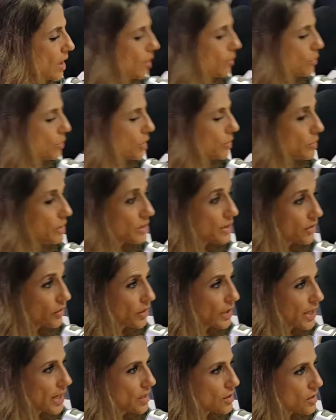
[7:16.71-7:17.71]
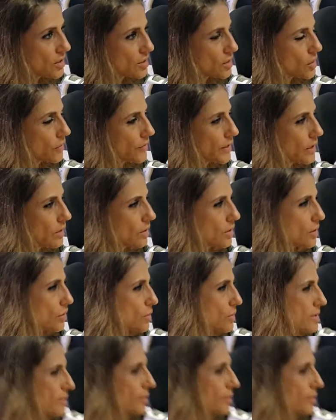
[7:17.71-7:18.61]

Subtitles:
Mermaid Creations. So we're going to do